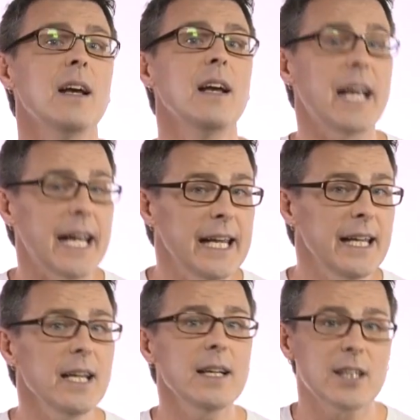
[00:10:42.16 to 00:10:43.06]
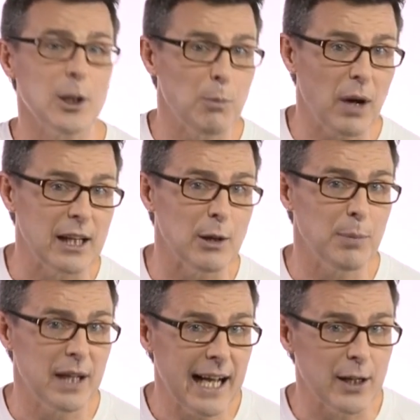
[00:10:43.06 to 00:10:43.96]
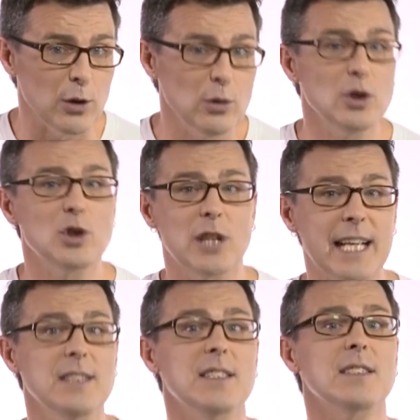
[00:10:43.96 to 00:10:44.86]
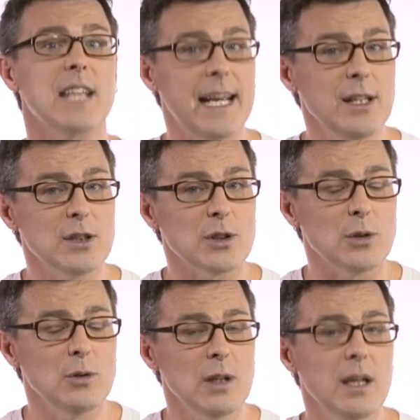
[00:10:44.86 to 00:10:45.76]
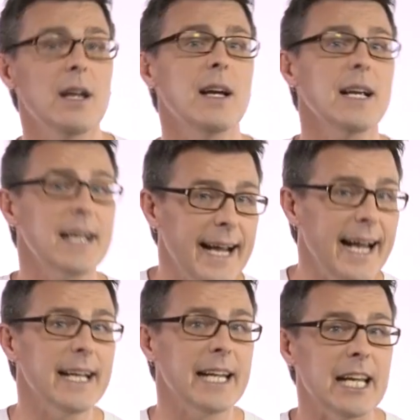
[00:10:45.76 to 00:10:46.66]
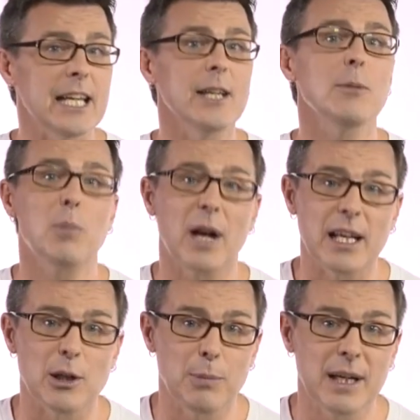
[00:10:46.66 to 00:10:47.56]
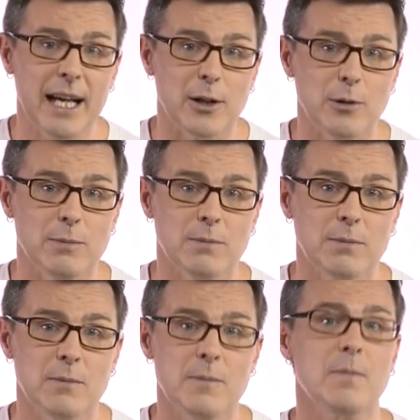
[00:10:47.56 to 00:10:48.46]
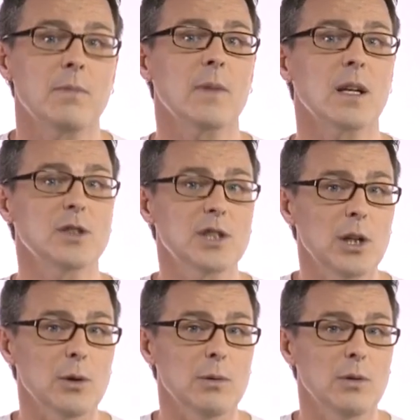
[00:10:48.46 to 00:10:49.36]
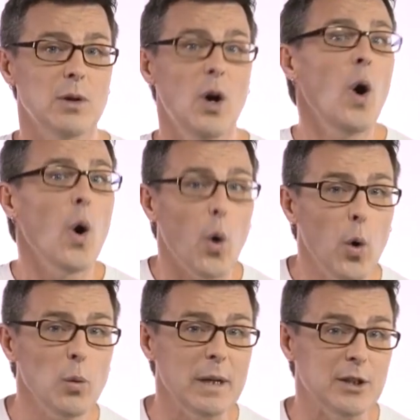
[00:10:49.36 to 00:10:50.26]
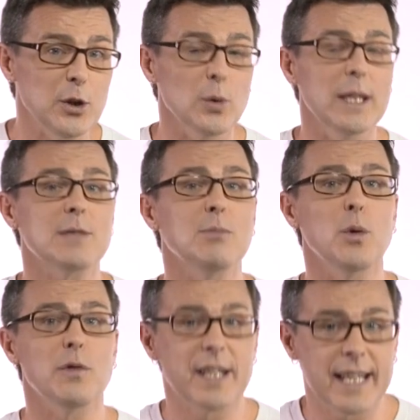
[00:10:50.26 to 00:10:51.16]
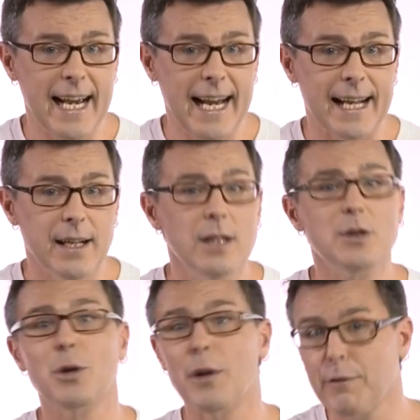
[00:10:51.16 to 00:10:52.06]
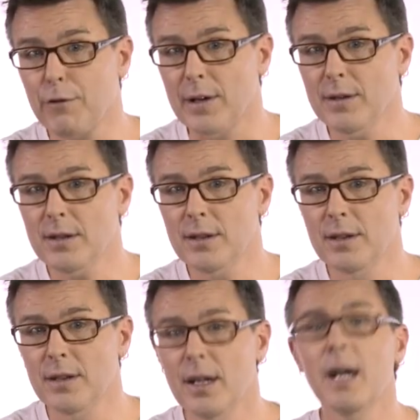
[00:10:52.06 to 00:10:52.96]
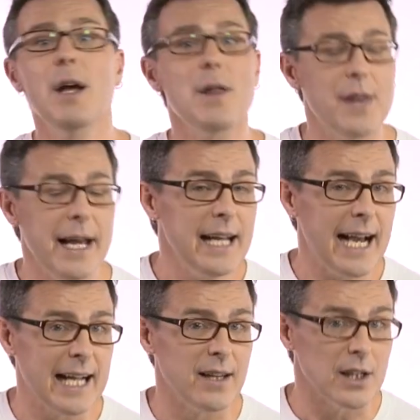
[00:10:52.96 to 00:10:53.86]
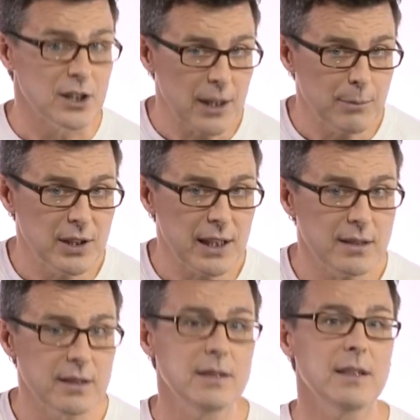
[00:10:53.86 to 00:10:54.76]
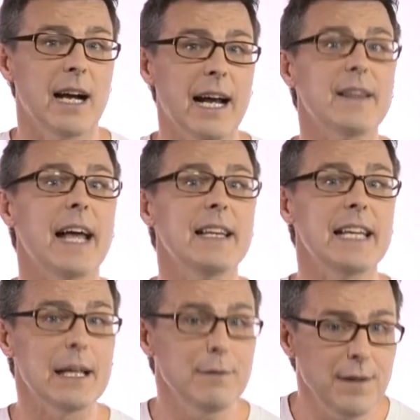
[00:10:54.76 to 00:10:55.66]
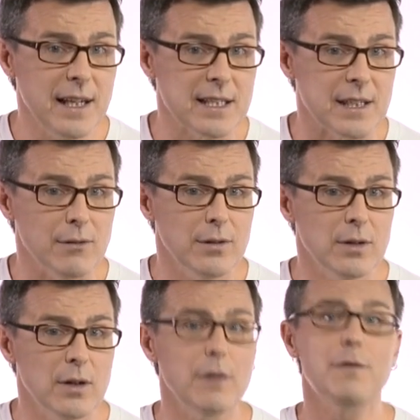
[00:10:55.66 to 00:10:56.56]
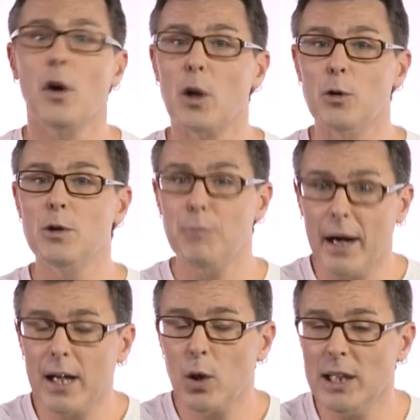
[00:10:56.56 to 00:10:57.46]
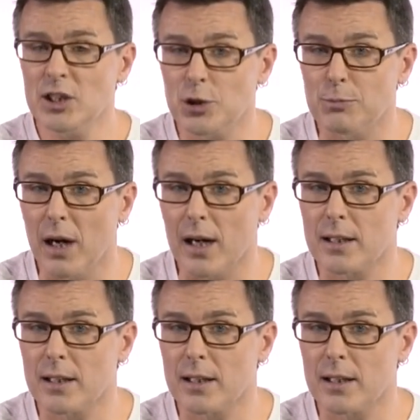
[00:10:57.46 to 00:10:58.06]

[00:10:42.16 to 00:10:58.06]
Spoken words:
He can play the piano changes into can he play the piano? So, all we do is move can to the front, then add the subject and then the infinitive followed by a question mark.